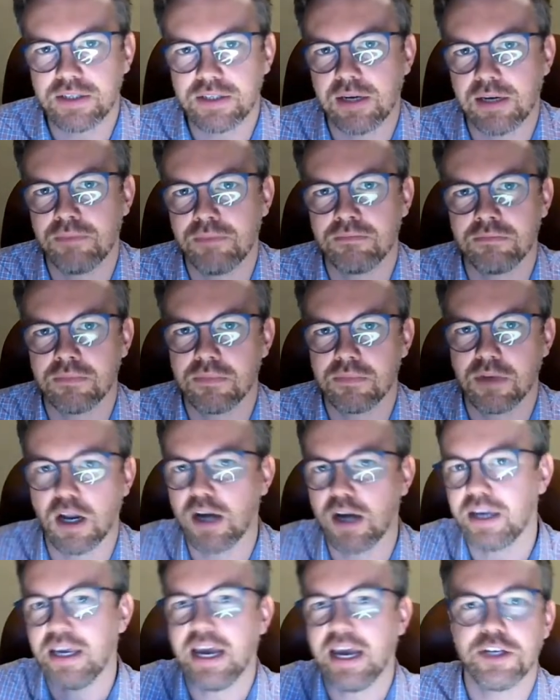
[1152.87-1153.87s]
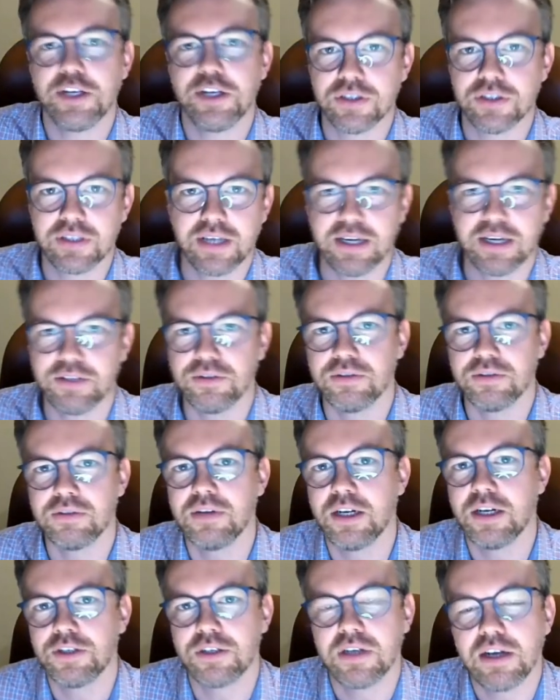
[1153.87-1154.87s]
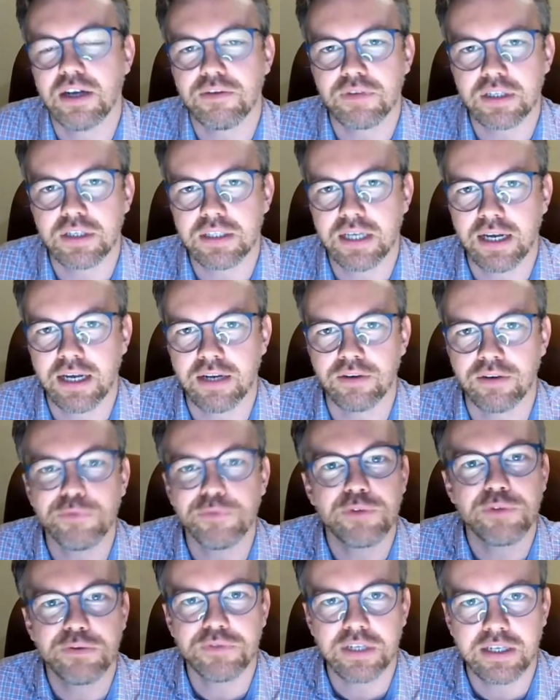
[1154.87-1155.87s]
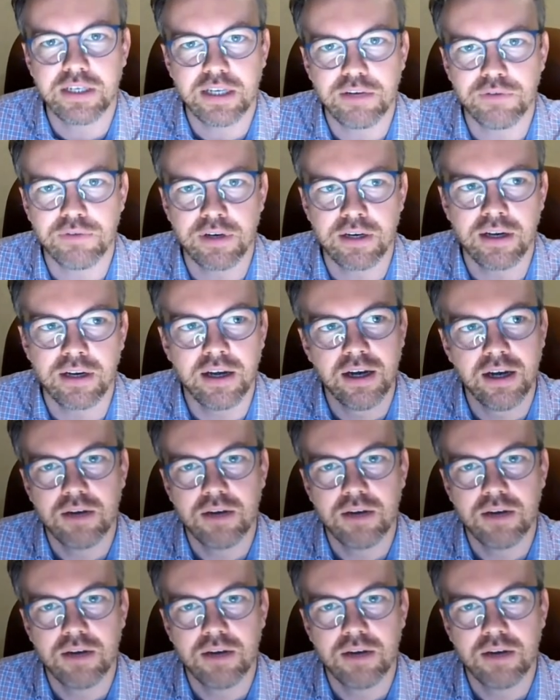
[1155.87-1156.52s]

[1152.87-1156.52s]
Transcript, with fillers: Some lucky agents get to dungeon level 10 or 15 even.